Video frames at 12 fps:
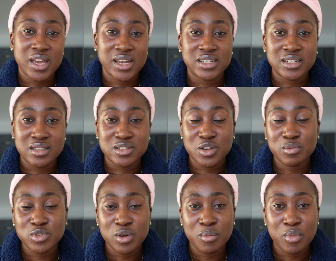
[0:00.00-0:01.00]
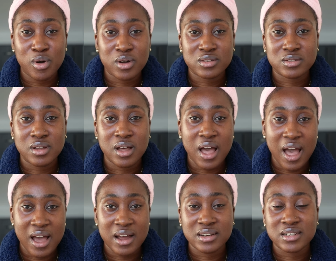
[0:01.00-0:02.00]
in the description box
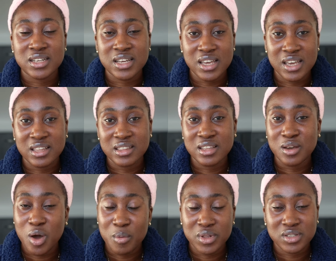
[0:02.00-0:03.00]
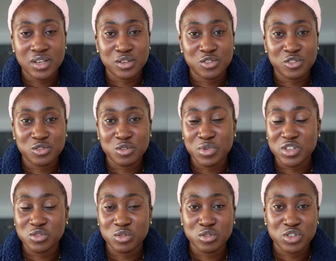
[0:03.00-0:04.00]
and in the comment section, so make
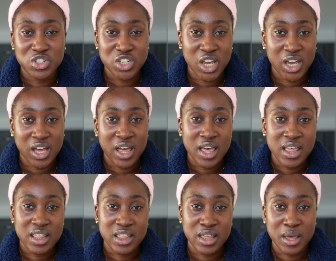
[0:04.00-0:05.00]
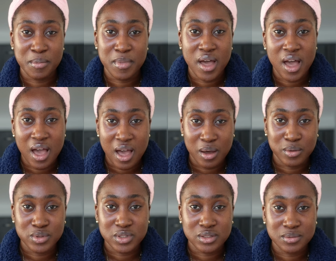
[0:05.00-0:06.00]
sure you check them
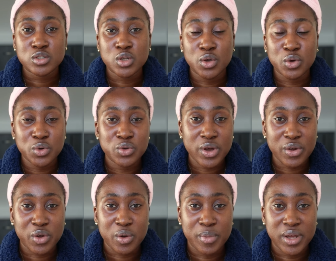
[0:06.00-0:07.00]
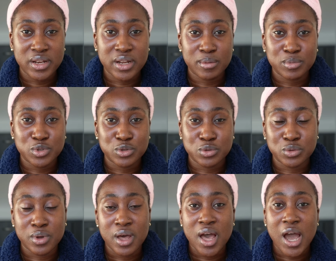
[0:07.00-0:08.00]
out. So who do I recommend them
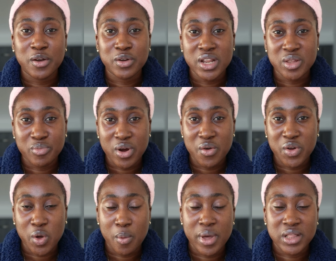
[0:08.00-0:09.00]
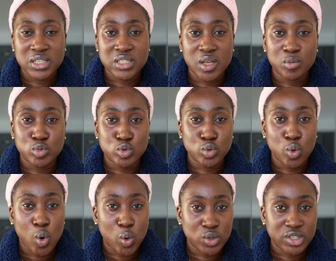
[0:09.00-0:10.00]
to? I know that the brand recommends them to
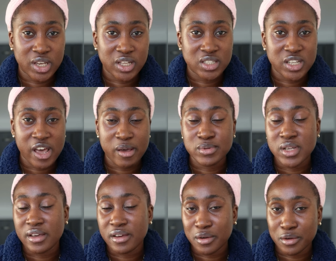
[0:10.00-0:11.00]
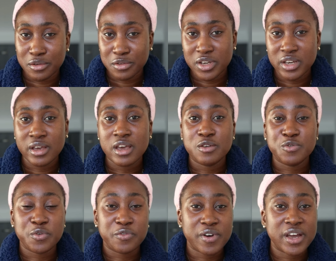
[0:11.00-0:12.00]
all skin types. I agree.
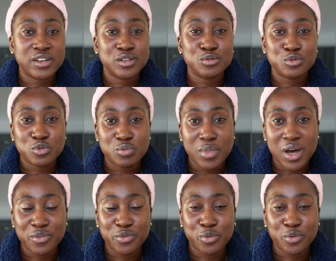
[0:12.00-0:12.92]
If you find it too matte